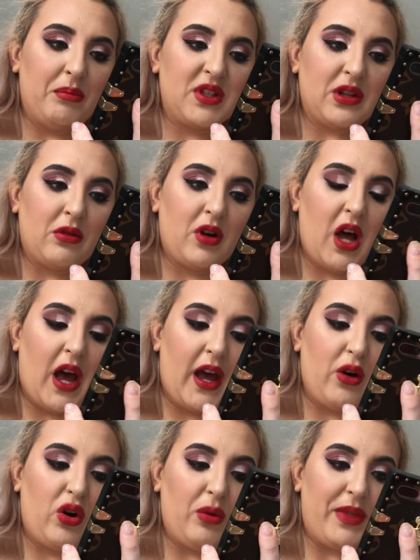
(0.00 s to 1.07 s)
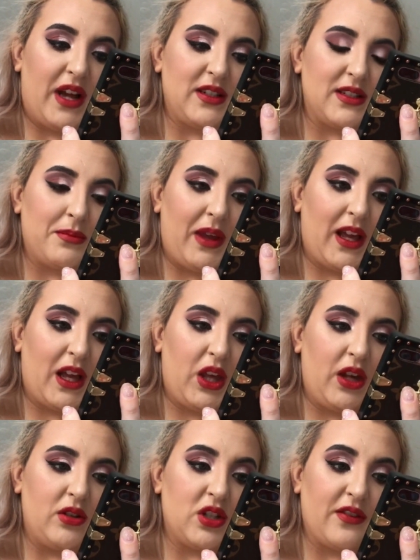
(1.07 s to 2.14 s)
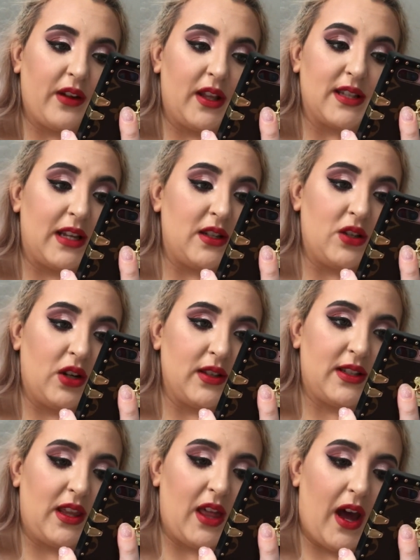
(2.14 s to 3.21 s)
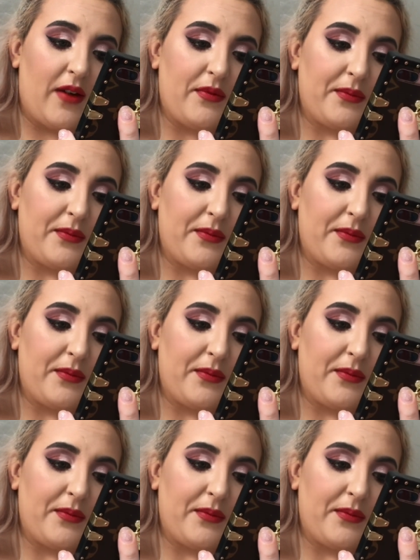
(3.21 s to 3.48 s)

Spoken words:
So I hope that doesn't make a huge difference. I did not see that.